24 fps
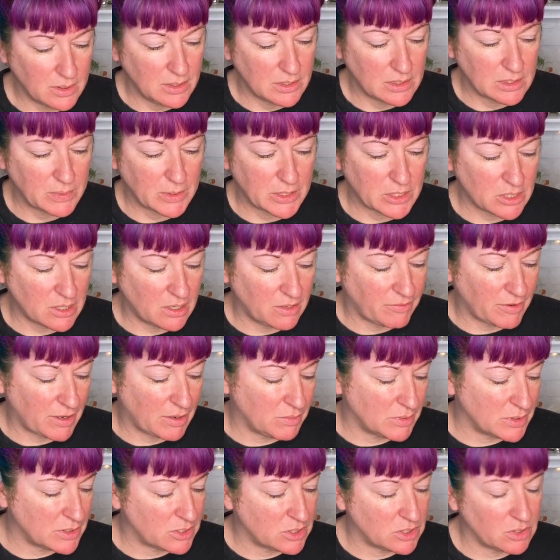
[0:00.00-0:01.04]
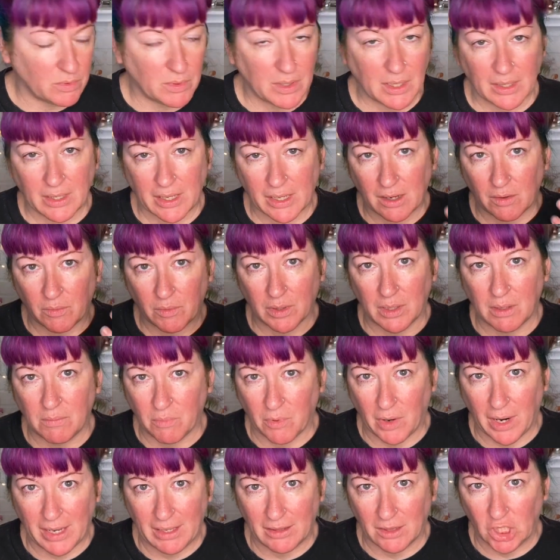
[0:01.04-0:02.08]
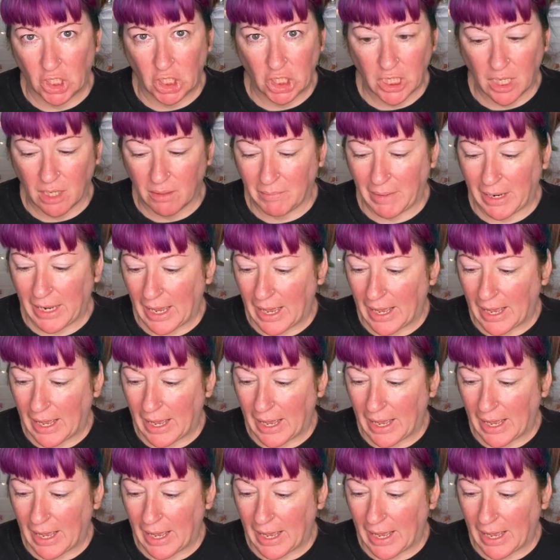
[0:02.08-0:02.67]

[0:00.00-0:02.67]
especially if I was doing like a really bright look on my